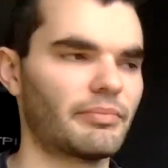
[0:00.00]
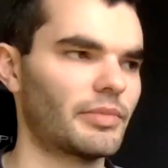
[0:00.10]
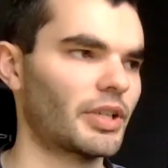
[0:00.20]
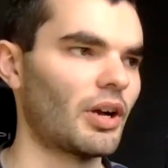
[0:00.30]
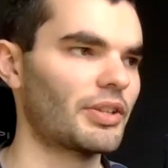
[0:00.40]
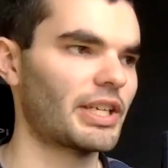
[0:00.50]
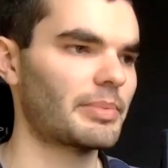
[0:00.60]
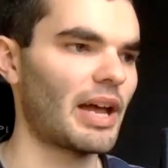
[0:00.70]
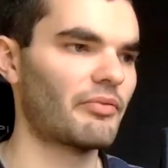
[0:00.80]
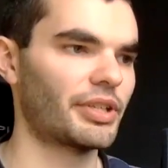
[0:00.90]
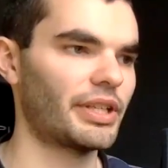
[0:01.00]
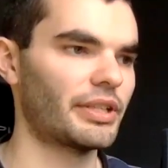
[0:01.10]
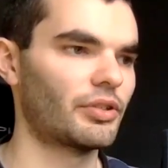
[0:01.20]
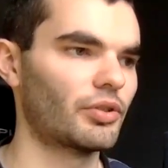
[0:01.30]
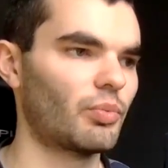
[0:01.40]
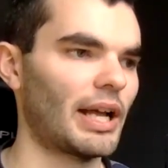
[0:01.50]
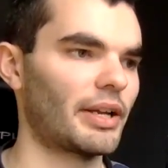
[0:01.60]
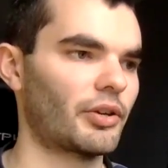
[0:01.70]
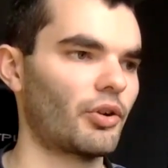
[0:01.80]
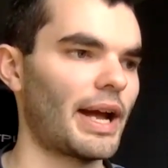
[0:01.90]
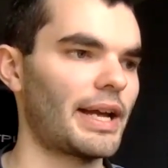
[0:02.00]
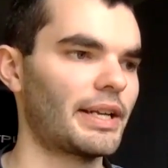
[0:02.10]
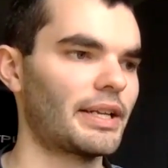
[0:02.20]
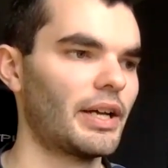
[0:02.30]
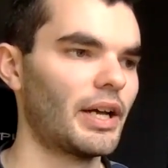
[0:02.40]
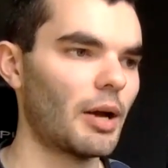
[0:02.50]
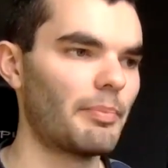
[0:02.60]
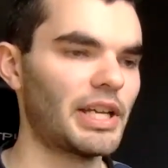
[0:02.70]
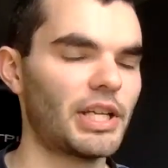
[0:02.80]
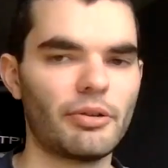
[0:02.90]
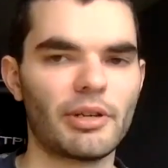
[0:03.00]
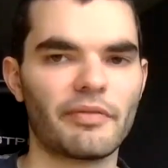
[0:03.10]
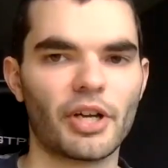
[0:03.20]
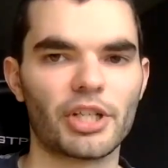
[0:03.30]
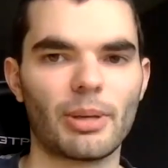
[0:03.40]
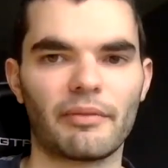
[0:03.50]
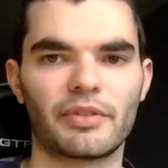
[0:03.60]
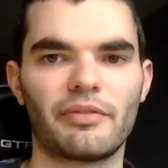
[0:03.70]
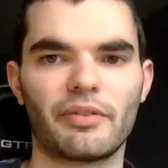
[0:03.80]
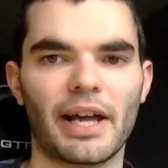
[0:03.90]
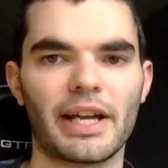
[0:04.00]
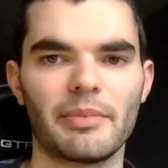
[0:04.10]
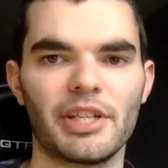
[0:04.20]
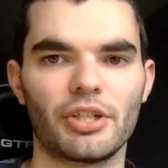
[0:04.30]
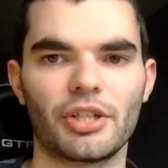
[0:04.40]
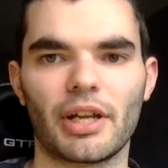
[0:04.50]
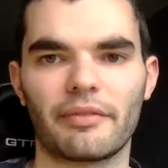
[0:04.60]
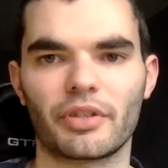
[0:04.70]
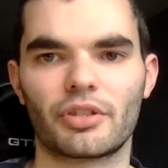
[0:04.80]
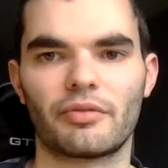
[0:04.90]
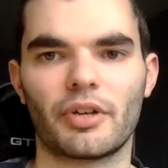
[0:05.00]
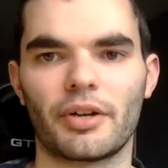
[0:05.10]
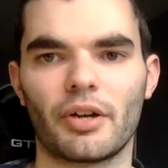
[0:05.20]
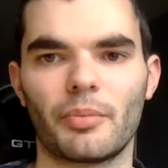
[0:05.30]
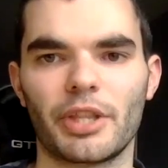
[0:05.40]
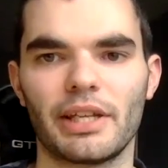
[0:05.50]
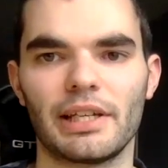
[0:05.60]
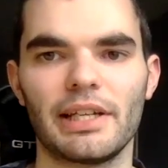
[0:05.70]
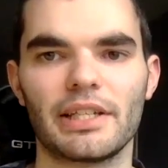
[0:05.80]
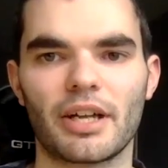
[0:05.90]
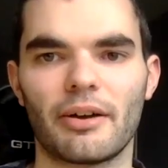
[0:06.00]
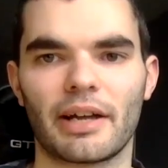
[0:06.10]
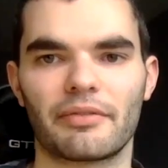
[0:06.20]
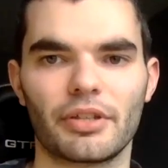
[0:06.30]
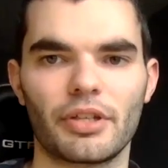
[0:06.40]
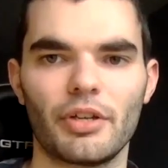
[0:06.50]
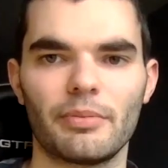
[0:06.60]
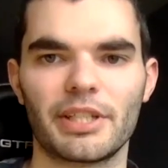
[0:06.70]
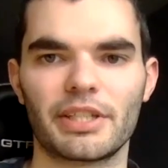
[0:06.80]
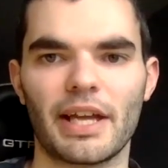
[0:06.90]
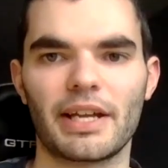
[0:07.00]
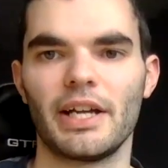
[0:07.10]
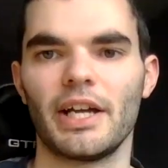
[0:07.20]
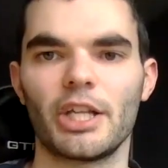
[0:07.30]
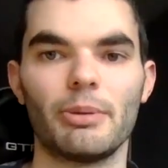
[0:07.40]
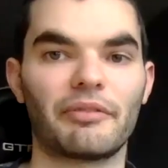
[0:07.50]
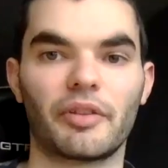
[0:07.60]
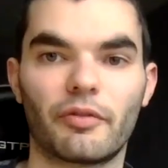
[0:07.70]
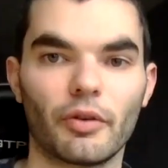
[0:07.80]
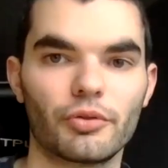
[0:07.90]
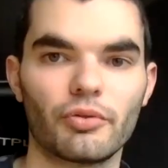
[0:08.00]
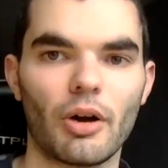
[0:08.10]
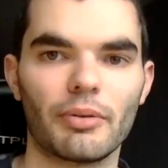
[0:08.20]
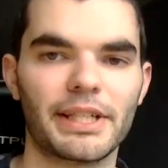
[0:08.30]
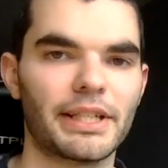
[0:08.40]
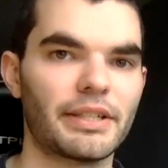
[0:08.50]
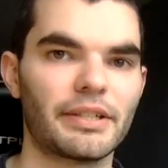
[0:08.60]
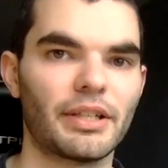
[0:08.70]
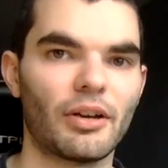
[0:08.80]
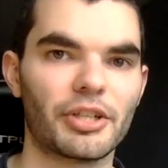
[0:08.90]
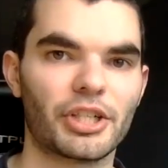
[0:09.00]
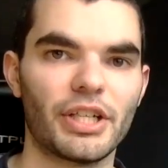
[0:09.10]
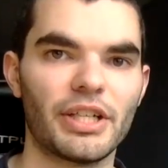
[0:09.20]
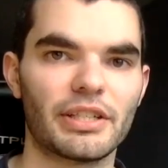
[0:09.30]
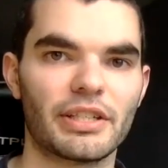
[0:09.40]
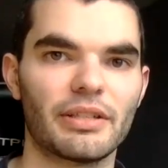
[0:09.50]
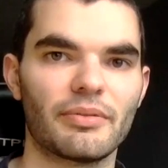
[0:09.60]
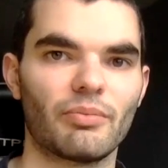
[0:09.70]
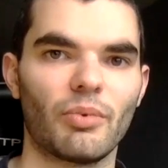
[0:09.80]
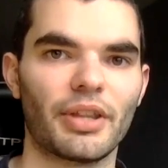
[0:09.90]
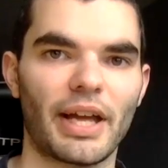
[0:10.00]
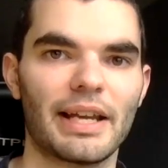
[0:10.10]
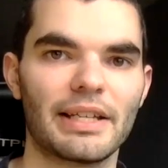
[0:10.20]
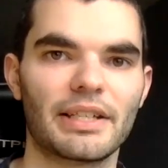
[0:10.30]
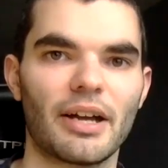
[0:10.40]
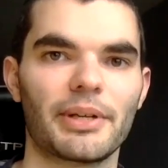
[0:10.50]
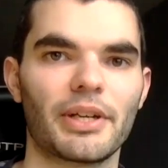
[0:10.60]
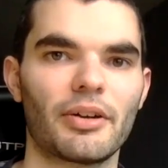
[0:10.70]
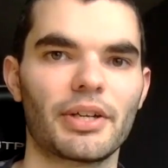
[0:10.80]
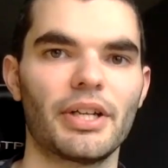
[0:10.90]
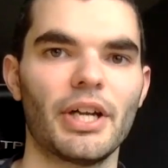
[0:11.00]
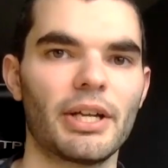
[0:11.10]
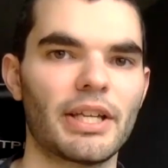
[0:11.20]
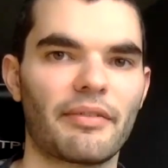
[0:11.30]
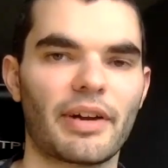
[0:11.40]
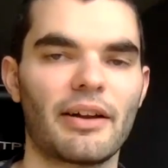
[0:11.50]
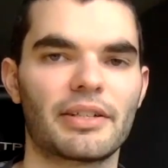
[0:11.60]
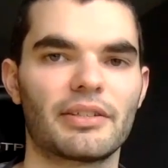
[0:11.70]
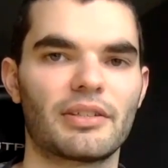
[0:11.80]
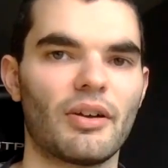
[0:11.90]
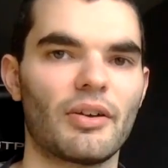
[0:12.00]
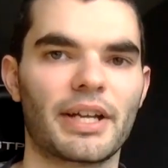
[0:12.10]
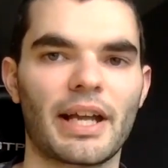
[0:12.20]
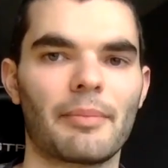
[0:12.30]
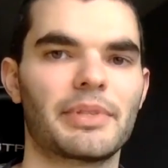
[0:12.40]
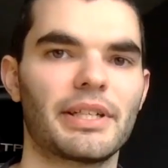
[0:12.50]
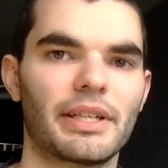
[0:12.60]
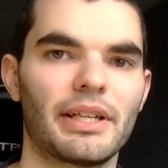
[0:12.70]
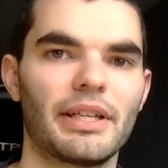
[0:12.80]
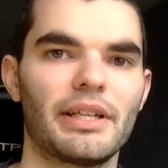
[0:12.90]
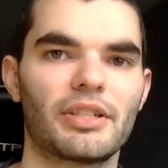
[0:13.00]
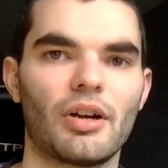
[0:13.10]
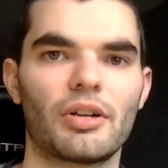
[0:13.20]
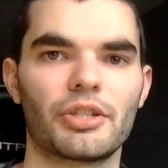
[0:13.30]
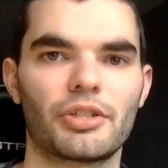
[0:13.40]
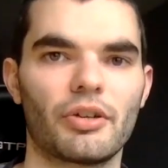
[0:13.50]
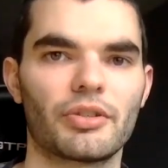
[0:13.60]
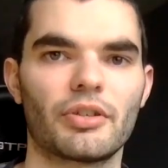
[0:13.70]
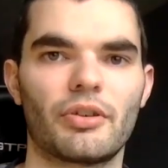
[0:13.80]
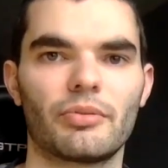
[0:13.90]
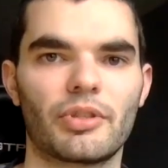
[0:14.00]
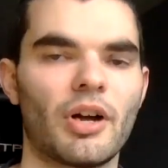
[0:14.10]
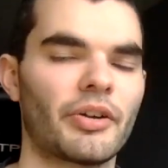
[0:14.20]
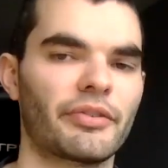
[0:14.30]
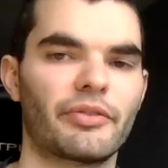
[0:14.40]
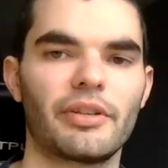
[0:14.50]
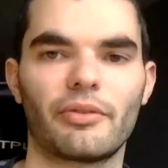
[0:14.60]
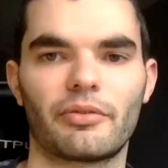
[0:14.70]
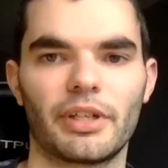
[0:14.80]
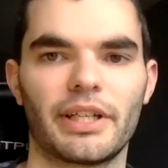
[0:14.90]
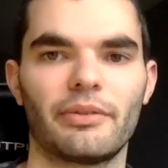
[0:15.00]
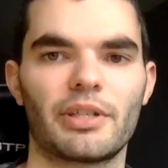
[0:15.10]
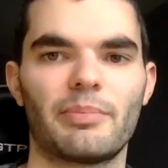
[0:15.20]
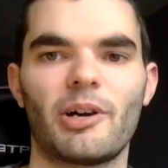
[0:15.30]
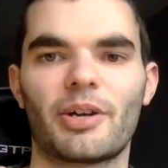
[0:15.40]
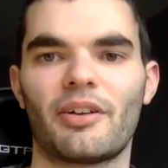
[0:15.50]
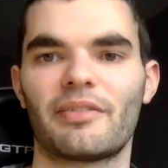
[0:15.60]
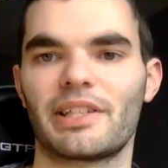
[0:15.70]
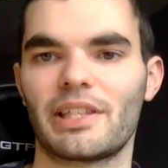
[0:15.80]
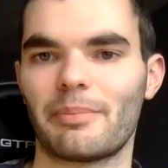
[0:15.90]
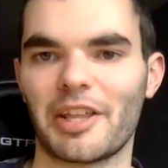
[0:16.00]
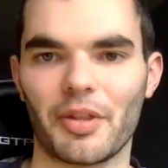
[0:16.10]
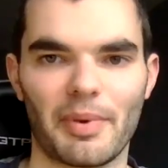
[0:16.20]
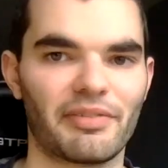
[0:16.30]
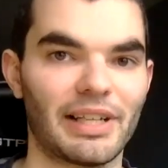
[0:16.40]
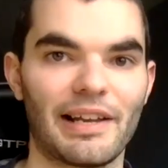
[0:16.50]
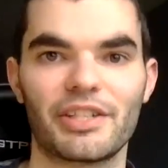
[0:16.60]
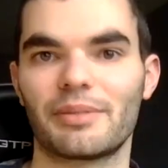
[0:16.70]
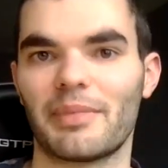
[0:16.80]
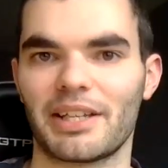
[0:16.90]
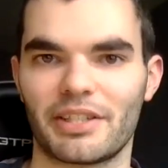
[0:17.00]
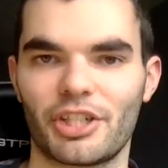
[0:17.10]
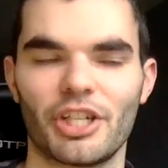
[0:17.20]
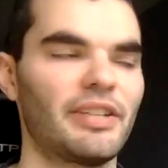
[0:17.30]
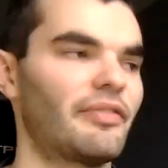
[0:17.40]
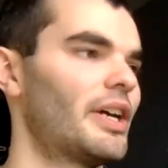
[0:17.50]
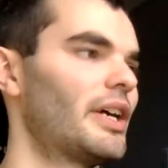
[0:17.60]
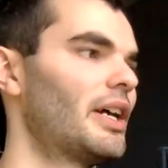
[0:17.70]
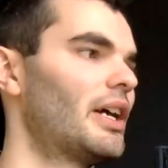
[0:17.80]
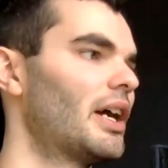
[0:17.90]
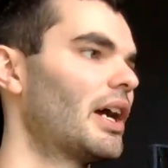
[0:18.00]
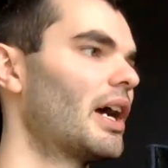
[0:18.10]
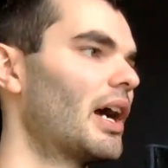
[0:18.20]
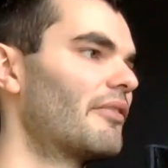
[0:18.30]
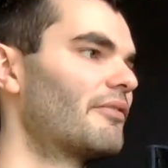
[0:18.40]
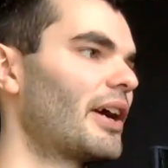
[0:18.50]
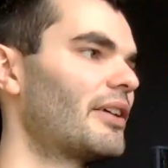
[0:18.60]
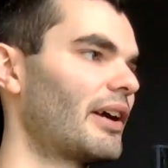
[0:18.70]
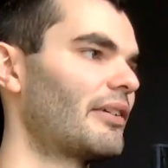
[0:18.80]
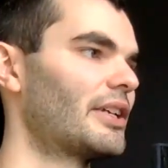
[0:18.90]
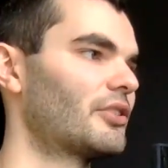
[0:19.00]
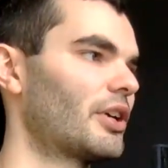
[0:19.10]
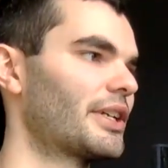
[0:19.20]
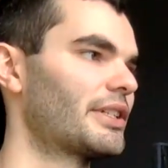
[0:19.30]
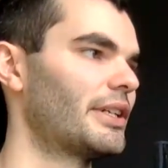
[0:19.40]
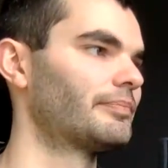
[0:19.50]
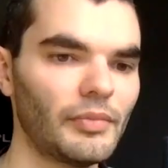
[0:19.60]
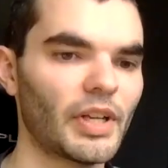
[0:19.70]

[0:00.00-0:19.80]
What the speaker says: The concept, everything. It does well at creating a big universe. You have different enemies. You have the stuff going on with the elites going after the humans. Then you have the flood rolling in, and you're like, geez, what the hell is going on? And you have characters like Captain Key, Sergeant Johnson, Cortana, 343 Guilty Spark, and obviously the man, the myth, the legend, Master Chief. Very, very interesting.